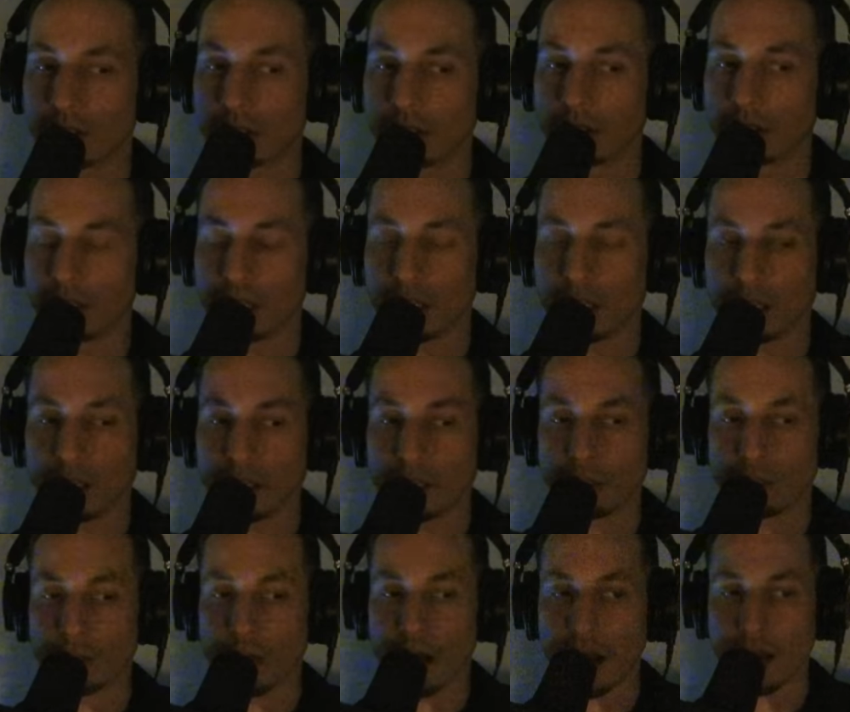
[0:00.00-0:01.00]
um,
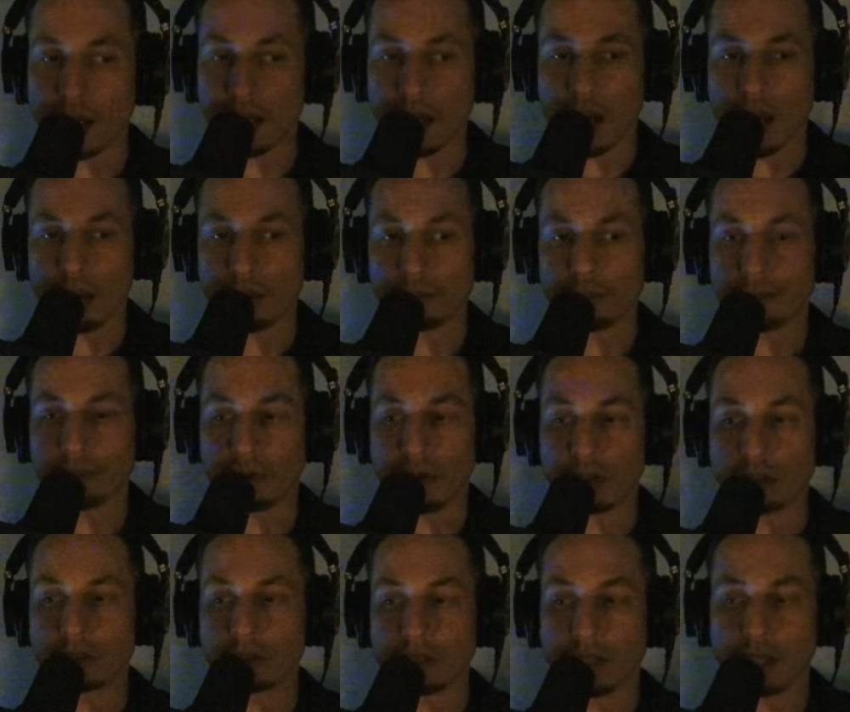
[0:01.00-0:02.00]
I I felt
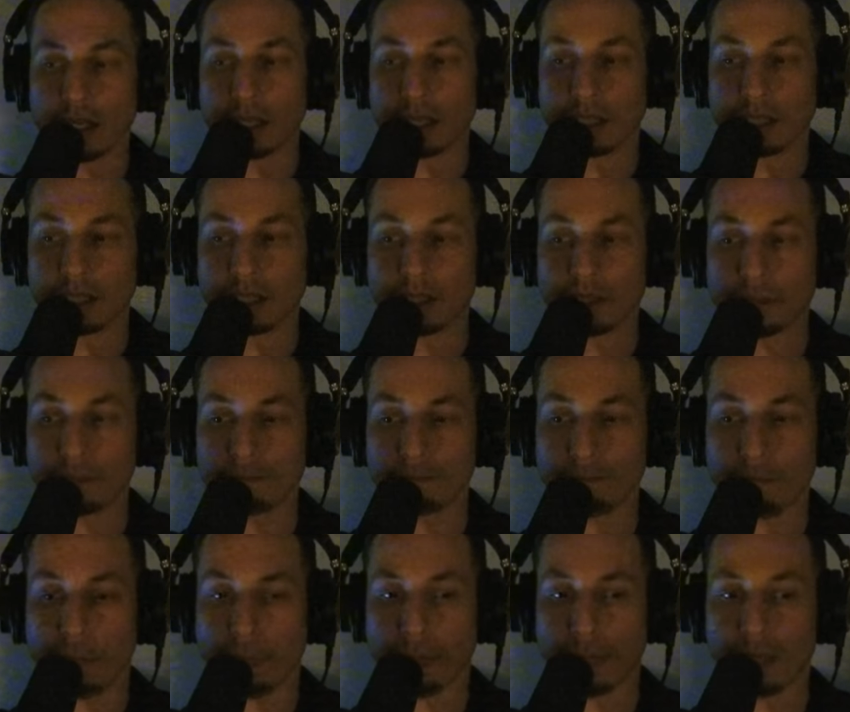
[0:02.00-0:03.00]
like
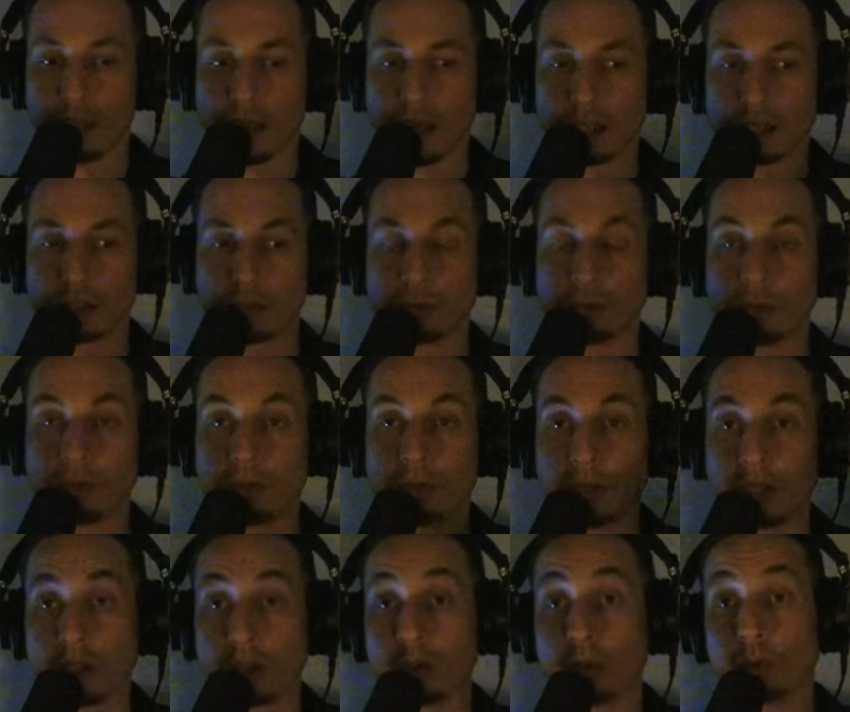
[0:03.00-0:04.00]
I could
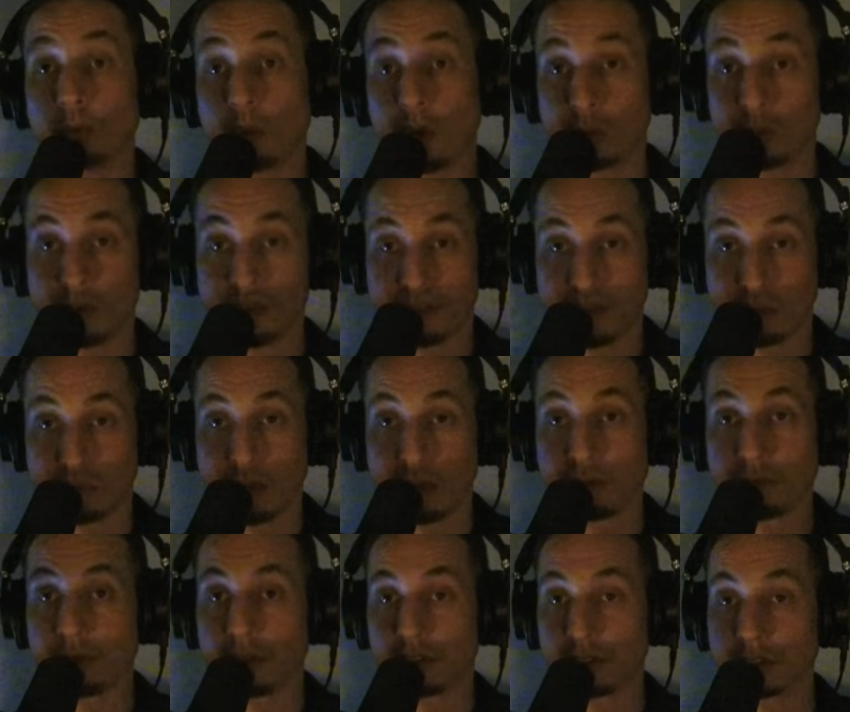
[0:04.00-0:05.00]
feel what was in my
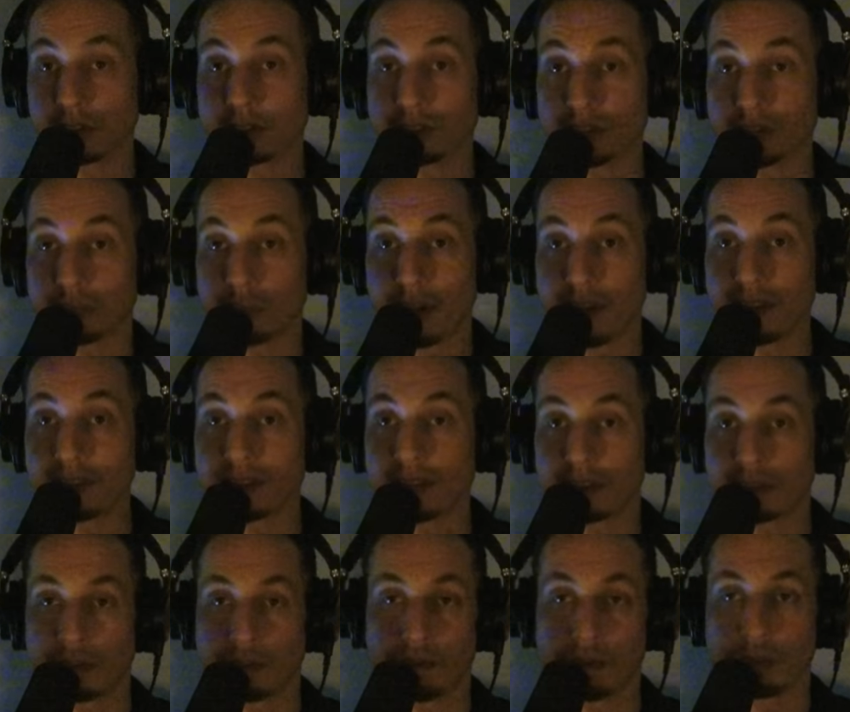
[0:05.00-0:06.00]
physical space as
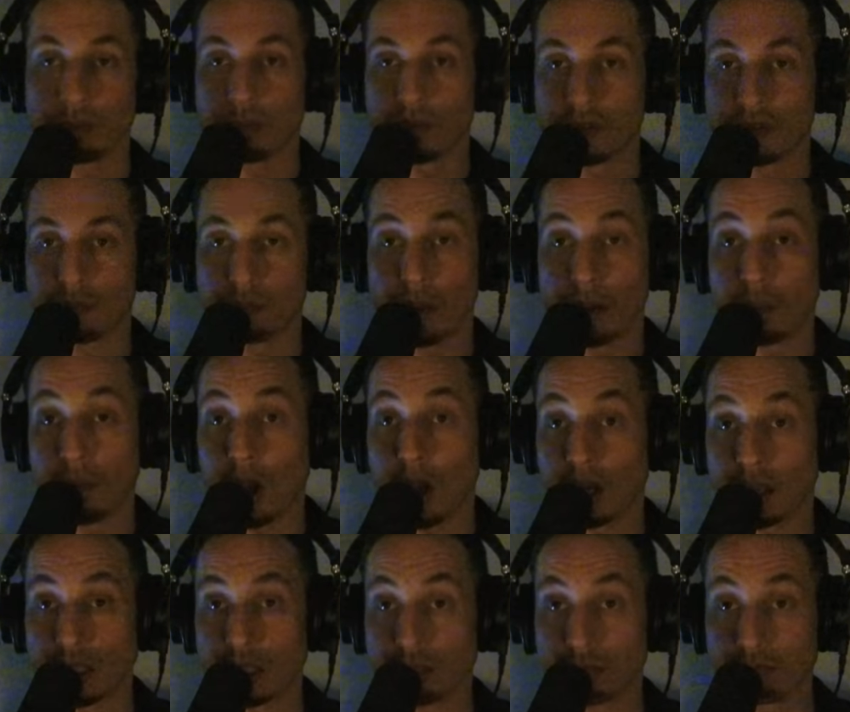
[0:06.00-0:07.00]
if it was my body.